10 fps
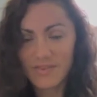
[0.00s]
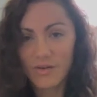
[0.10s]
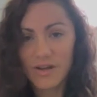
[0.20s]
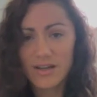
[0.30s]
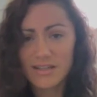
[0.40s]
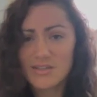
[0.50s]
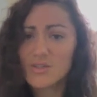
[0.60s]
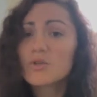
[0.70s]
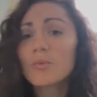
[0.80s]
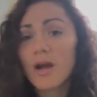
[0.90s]
Okay,
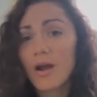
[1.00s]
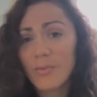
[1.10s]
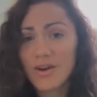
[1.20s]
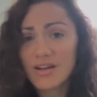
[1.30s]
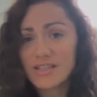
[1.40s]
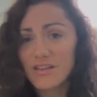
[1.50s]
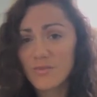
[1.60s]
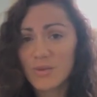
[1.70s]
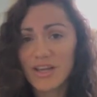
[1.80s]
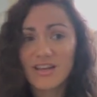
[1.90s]
super
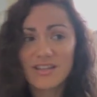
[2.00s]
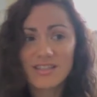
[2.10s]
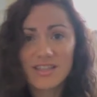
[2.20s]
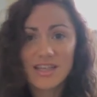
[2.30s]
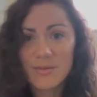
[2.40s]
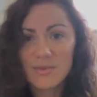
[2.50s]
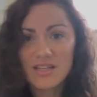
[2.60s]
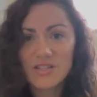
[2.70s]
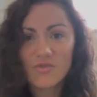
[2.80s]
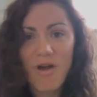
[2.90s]
unproductive because it keeps
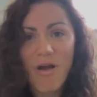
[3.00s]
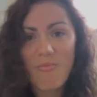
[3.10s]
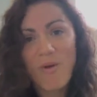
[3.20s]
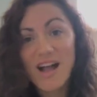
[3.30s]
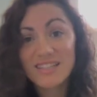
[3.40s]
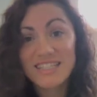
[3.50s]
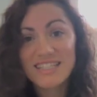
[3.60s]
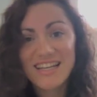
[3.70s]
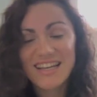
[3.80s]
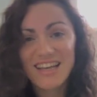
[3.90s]
us from
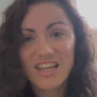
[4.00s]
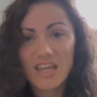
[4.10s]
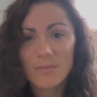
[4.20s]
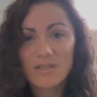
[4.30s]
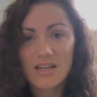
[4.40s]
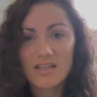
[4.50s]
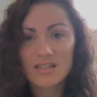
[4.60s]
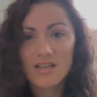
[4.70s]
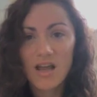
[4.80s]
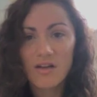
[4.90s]
practicing, it keeps
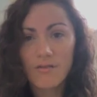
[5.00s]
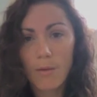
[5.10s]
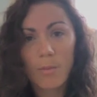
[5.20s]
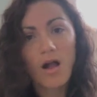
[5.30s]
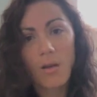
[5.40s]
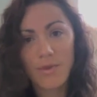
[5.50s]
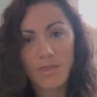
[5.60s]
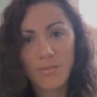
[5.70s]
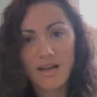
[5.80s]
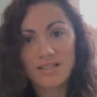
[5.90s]
us from becoming
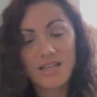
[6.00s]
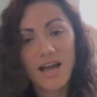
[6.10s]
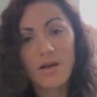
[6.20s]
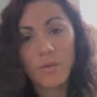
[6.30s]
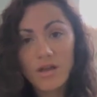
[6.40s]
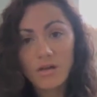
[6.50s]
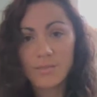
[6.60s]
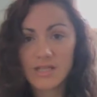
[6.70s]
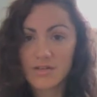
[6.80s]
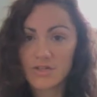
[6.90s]
the best that we could
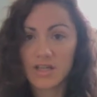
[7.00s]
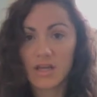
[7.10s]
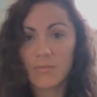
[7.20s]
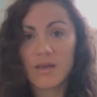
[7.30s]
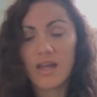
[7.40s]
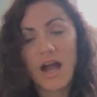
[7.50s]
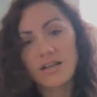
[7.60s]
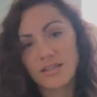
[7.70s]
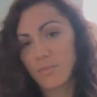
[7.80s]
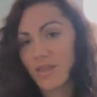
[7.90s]
potentially be at
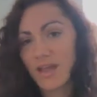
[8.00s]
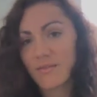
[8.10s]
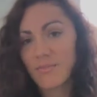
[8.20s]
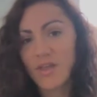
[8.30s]
something.